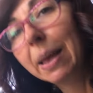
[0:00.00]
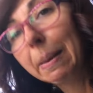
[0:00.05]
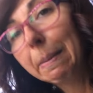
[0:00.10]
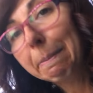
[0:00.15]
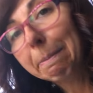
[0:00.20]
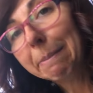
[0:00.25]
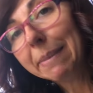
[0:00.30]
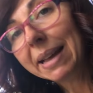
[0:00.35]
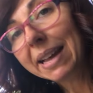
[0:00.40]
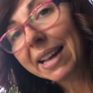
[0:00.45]

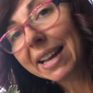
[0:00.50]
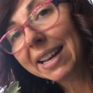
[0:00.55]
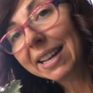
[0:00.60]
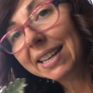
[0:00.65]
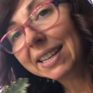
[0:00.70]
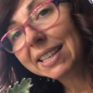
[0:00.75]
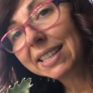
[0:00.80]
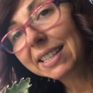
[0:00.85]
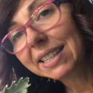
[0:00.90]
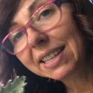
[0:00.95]

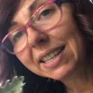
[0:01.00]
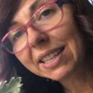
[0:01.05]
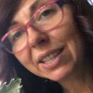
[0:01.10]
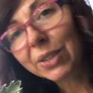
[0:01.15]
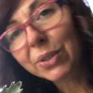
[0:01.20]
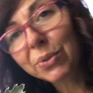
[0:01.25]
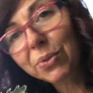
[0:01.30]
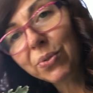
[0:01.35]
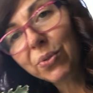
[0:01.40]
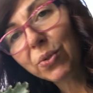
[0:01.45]
my
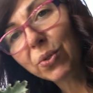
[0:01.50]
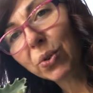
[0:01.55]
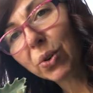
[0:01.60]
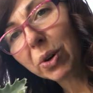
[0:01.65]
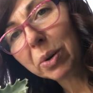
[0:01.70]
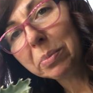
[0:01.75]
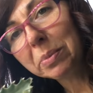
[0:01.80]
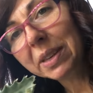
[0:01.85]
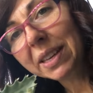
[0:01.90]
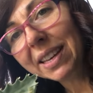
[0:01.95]

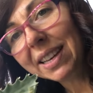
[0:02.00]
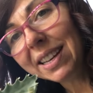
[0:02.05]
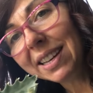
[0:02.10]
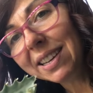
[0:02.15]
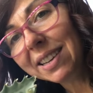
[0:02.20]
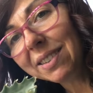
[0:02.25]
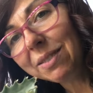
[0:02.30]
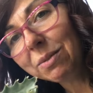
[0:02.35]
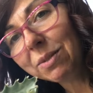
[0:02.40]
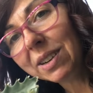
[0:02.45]

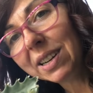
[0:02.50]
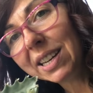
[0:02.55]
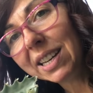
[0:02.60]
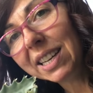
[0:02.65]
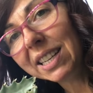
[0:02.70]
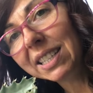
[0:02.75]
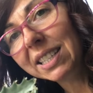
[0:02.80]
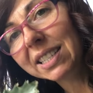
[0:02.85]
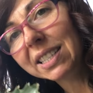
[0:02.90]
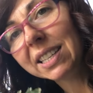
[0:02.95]
Euphorbia
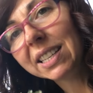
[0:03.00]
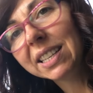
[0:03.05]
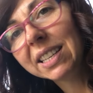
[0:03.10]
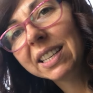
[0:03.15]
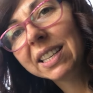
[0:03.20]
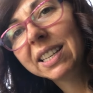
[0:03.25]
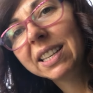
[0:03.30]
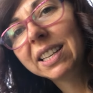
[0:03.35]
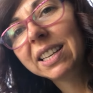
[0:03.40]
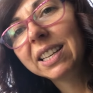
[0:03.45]
white
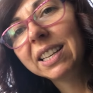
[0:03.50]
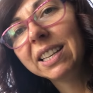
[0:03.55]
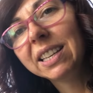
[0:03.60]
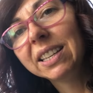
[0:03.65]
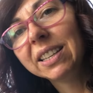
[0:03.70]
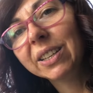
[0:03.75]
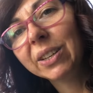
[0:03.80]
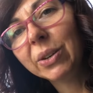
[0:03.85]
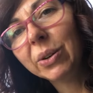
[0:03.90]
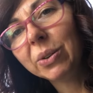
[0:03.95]

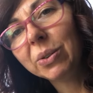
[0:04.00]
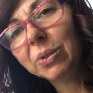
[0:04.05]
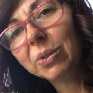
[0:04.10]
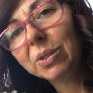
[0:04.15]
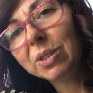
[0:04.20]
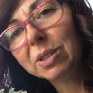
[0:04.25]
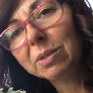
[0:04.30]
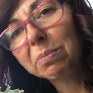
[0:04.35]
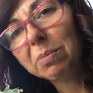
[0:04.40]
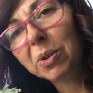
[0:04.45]

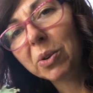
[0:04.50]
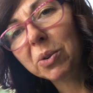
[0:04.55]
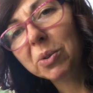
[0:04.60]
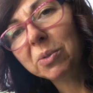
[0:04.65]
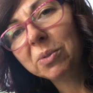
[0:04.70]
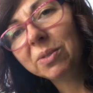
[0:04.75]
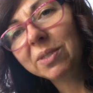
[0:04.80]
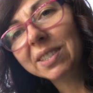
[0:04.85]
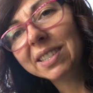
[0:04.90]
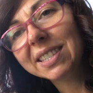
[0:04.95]
ghost
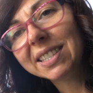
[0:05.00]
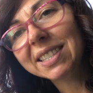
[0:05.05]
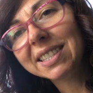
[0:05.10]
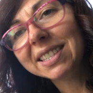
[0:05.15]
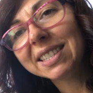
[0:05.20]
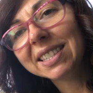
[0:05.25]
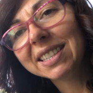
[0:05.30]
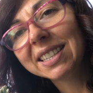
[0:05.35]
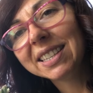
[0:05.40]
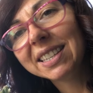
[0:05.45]

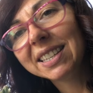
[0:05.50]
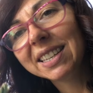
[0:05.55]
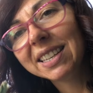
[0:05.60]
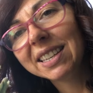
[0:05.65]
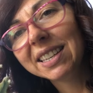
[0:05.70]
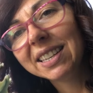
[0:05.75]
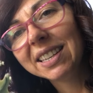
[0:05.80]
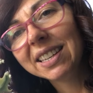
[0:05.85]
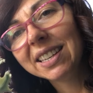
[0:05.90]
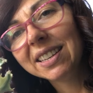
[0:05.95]
bones.
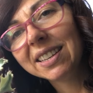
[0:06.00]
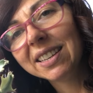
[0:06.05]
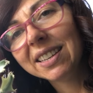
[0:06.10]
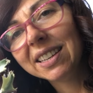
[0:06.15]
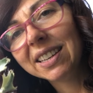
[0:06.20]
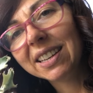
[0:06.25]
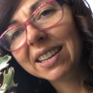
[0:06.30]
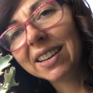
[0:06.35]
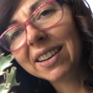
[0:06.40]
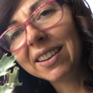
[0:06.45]

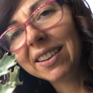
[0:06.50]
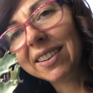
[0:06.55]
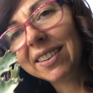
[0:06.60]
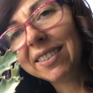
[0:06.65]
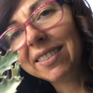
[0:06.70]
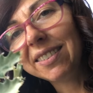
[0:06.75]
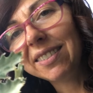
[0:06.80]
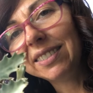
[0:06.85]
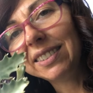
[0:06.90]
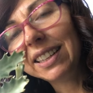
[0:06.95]

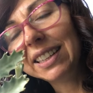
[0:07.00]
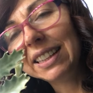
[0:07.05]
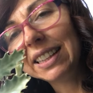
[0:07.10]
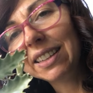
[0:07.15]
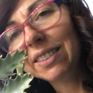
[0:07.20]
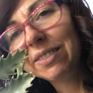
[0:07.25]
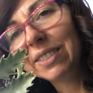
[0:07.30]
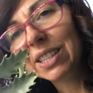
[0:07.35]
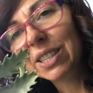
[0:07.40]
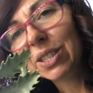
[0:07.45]
Oh, I
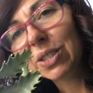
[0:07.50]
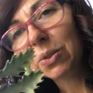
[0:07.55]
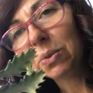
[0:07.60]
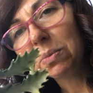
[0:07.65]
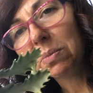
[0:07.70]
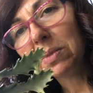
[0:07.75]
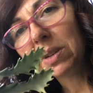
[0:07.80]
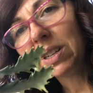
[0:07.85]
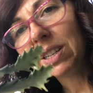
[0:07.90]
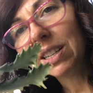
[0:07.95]
love it so
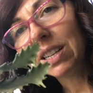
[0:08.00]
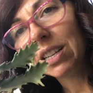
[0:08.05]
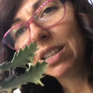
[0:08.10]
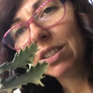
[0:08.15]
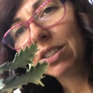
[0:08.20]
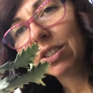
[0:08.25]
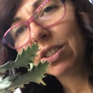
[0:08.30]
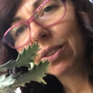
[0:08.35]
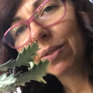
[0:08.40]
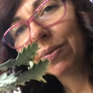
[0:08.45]

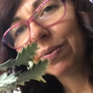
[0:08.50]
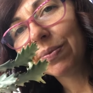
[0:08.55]
much.